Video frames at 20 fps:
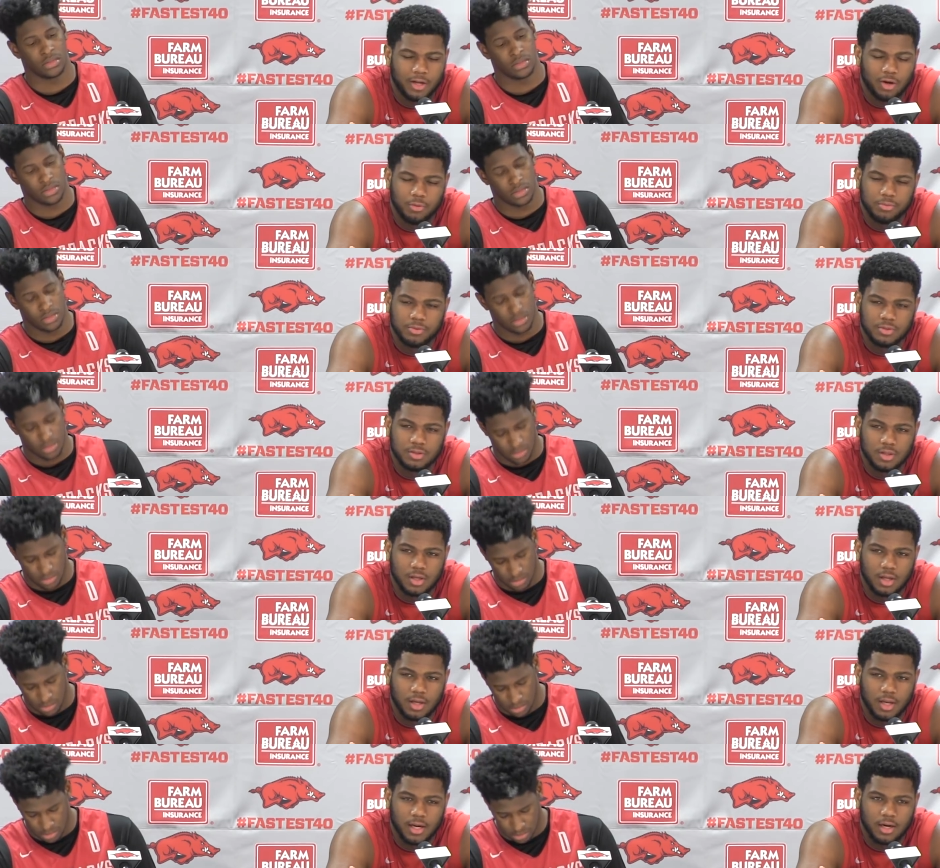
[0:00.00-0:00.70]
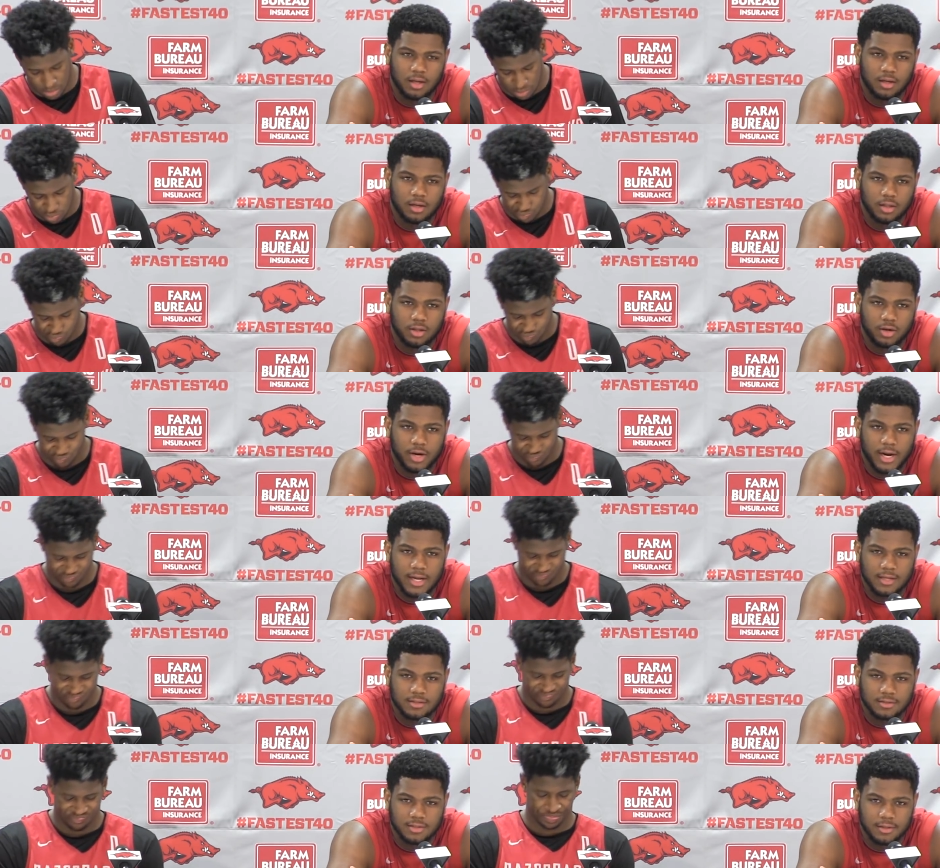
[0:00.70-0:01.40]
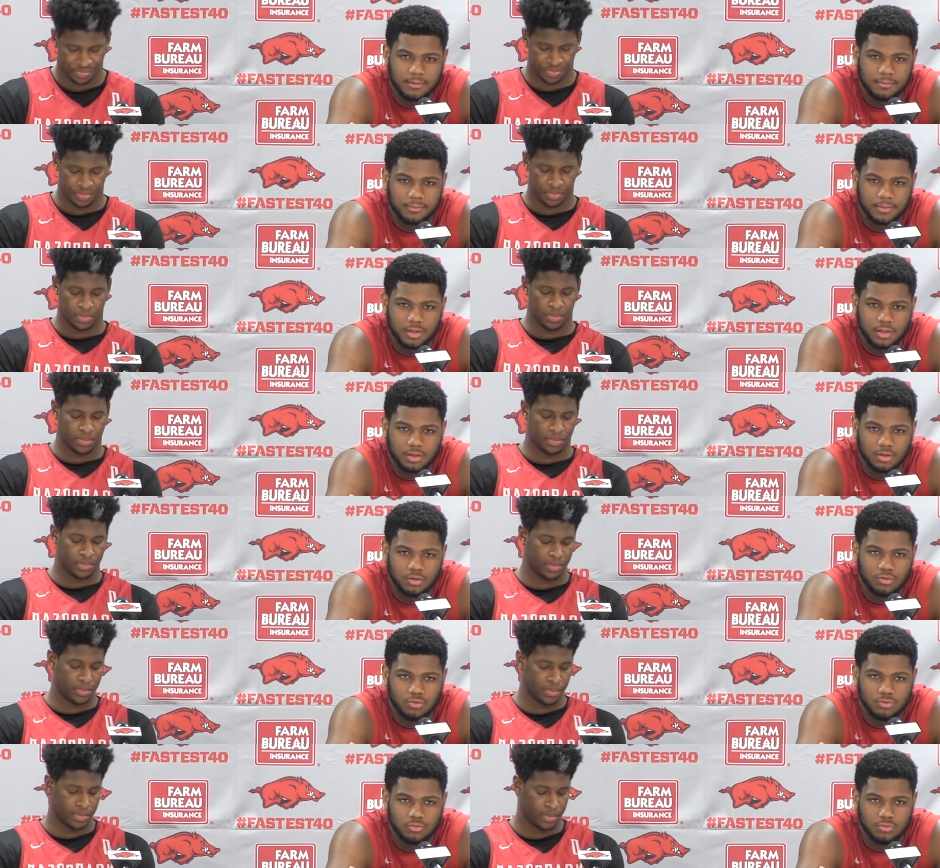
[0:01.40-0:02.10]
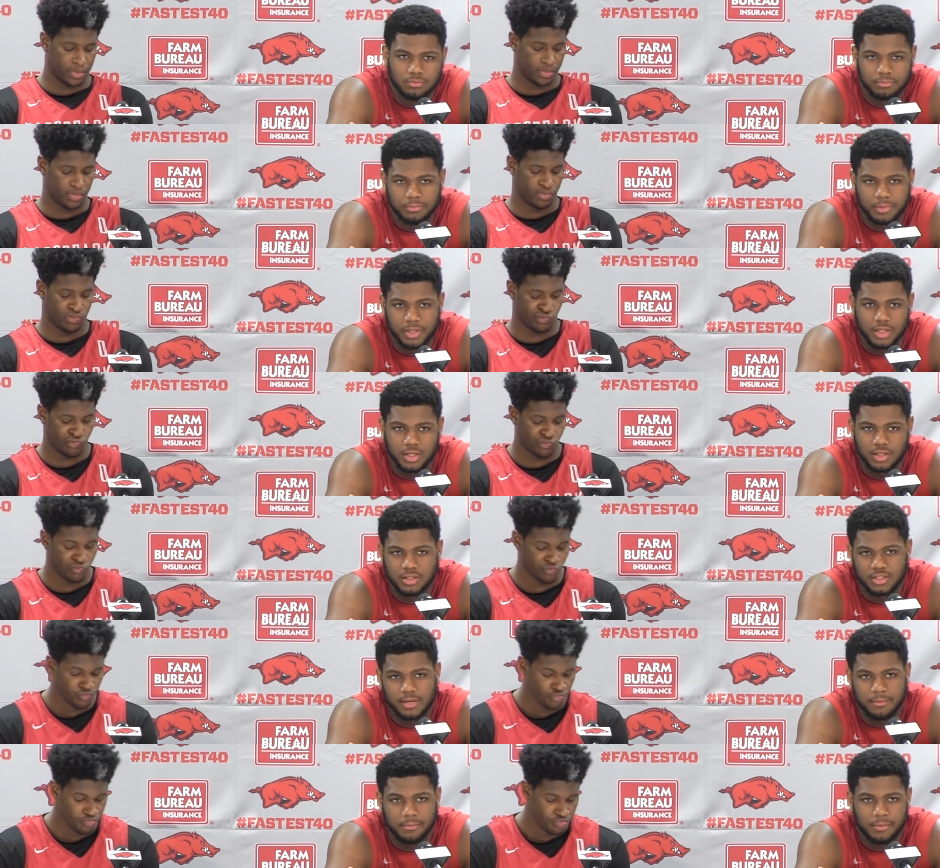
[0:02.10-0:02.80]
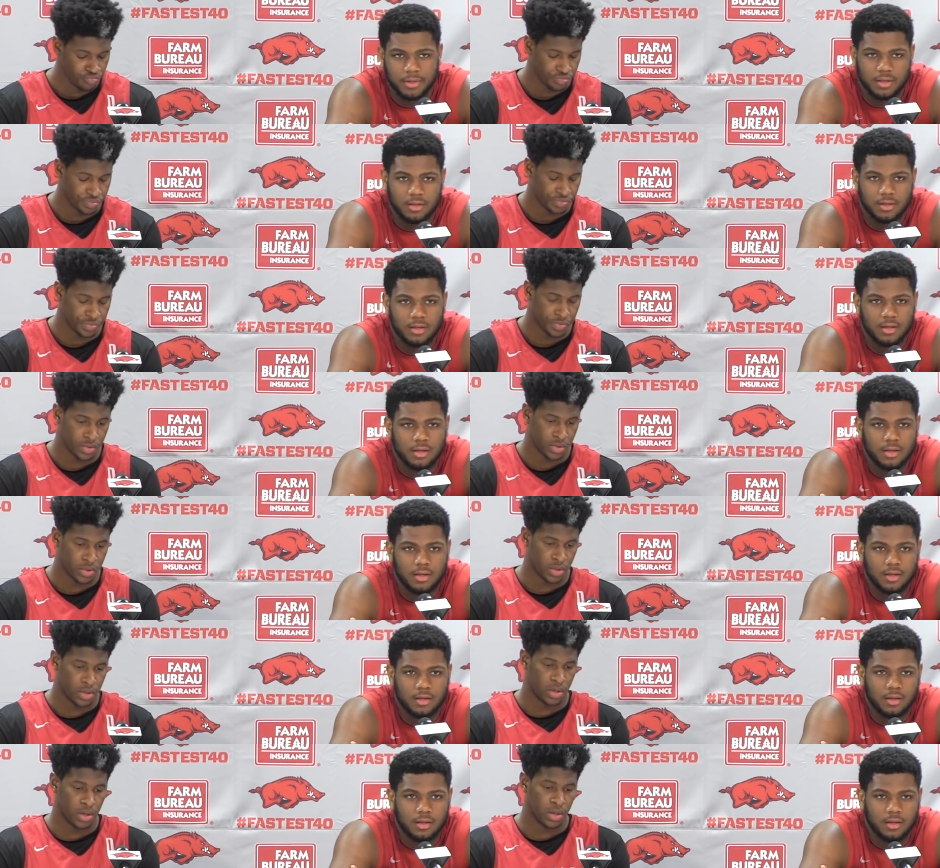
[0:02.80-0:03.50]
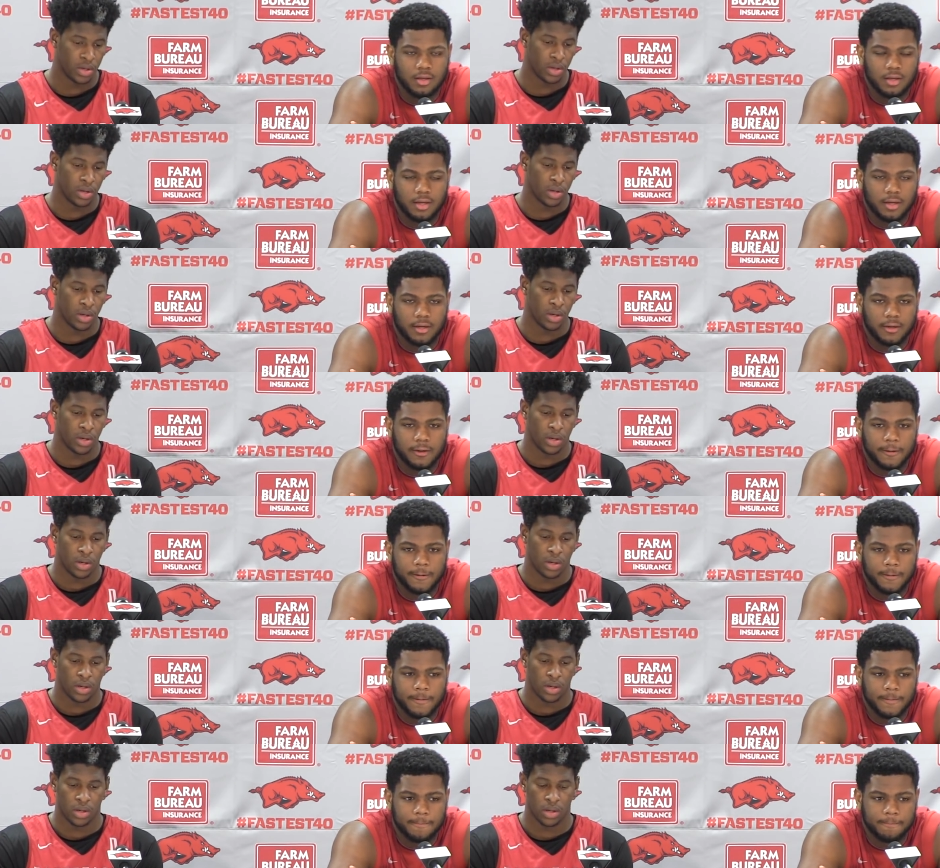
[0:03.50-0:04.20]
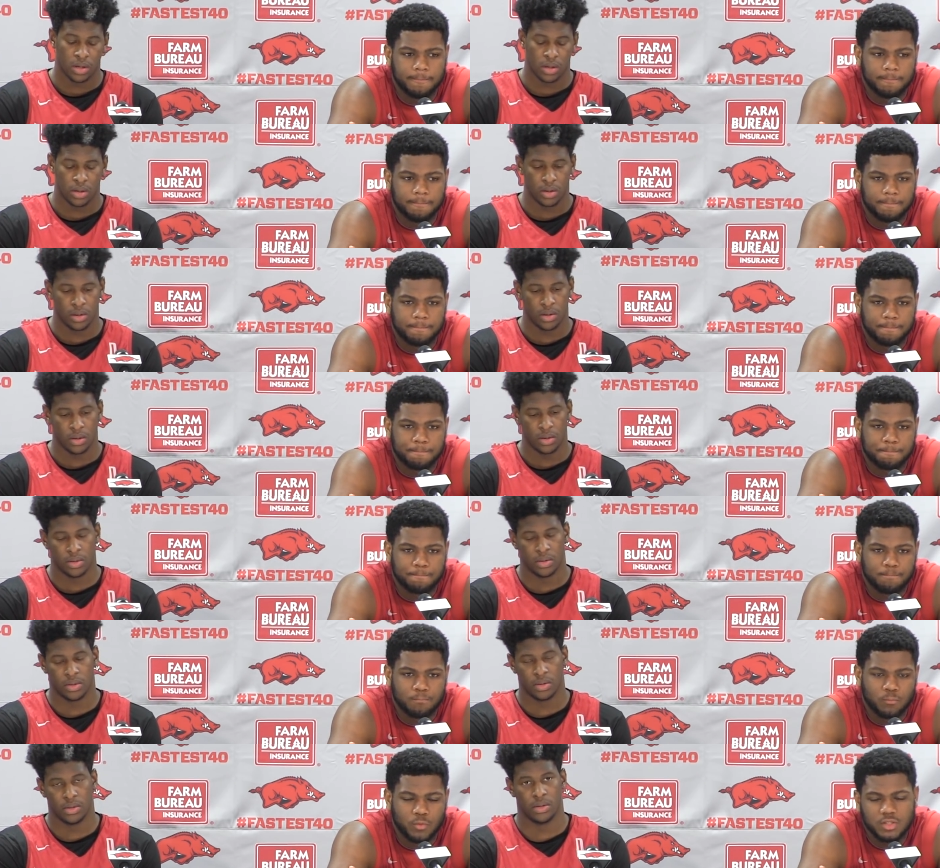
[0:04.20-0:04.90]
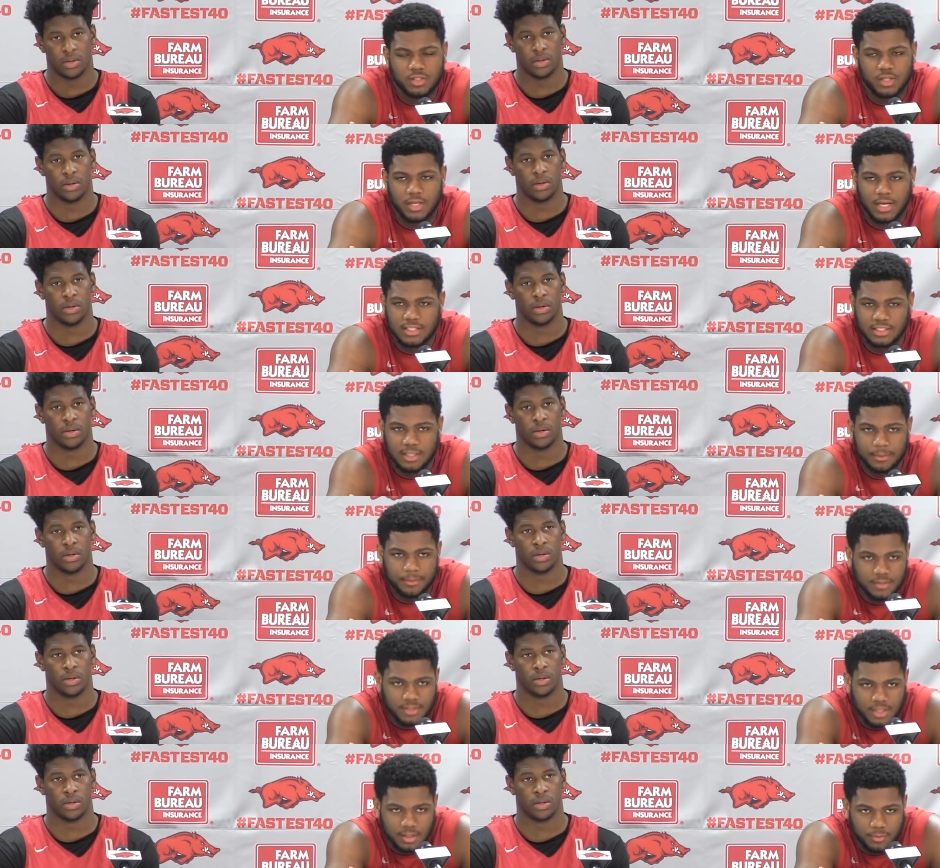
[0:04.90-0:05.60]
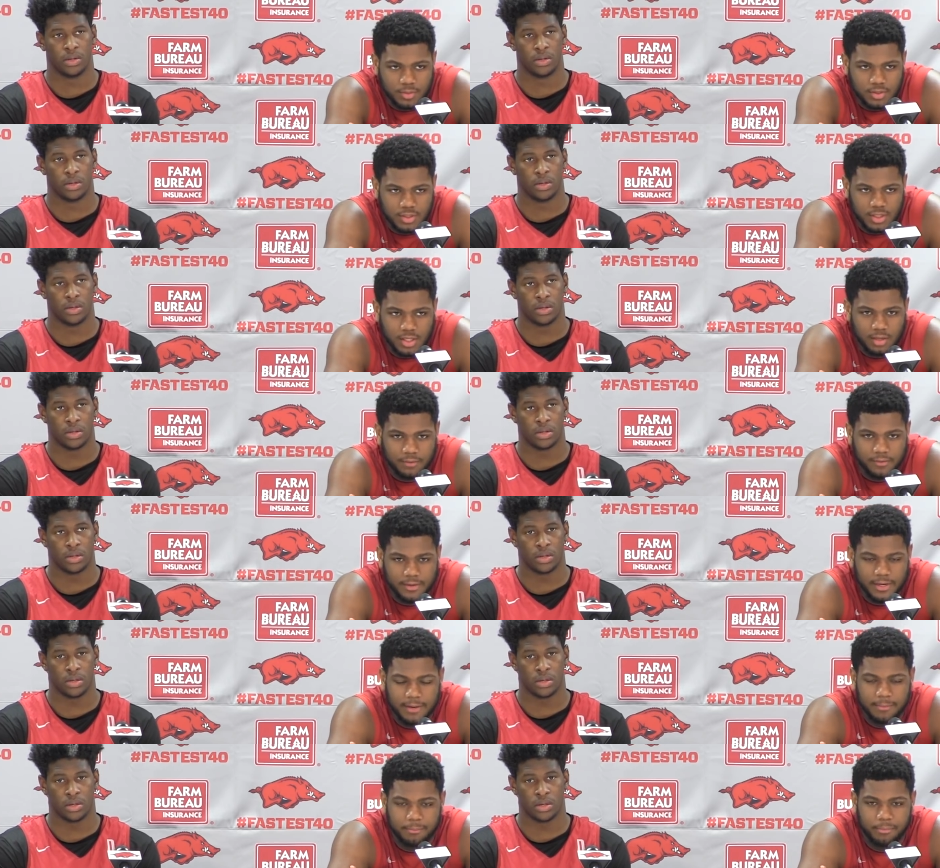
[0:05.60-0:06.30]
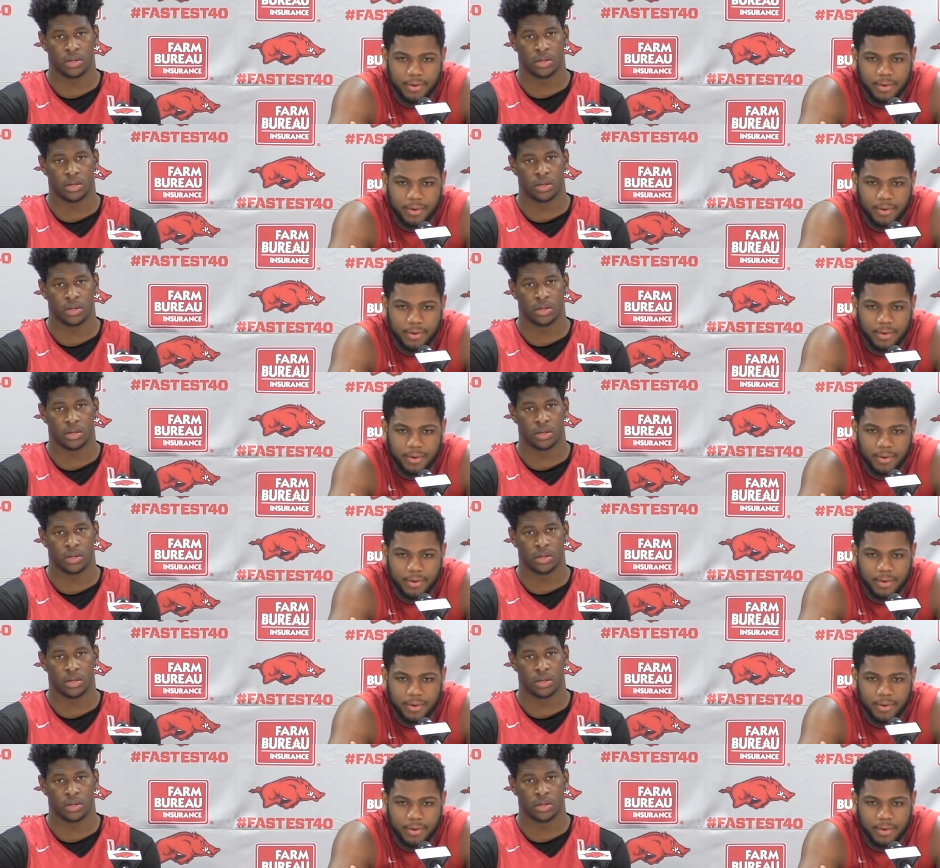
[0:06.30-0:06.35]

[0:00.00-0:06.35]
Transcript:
Speaker 1: opens a lot of other guys up, including me and JB, and um, we see, like JB said, we see it every day in